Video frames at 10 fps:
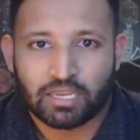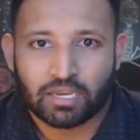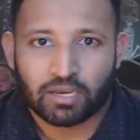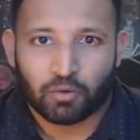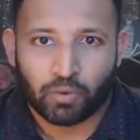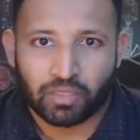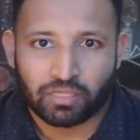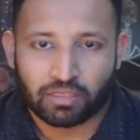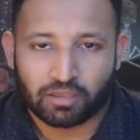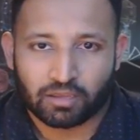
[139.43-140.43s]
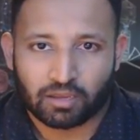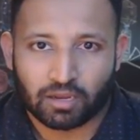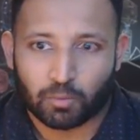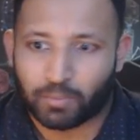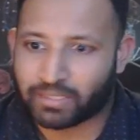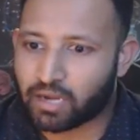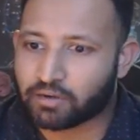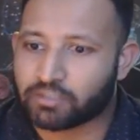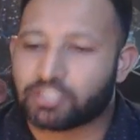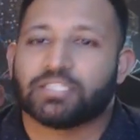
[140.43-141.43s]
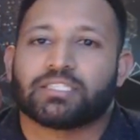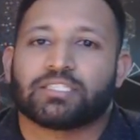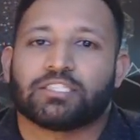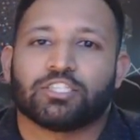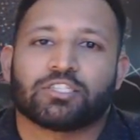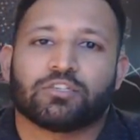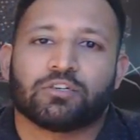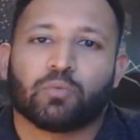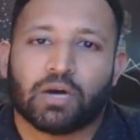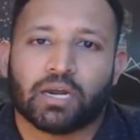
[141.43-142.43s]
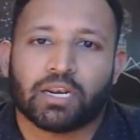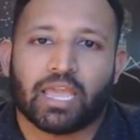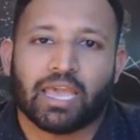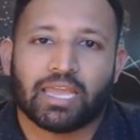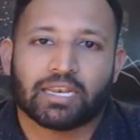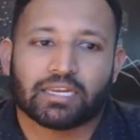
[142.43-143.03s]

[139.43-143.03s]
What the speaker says: with my daughter. She just turned 1, and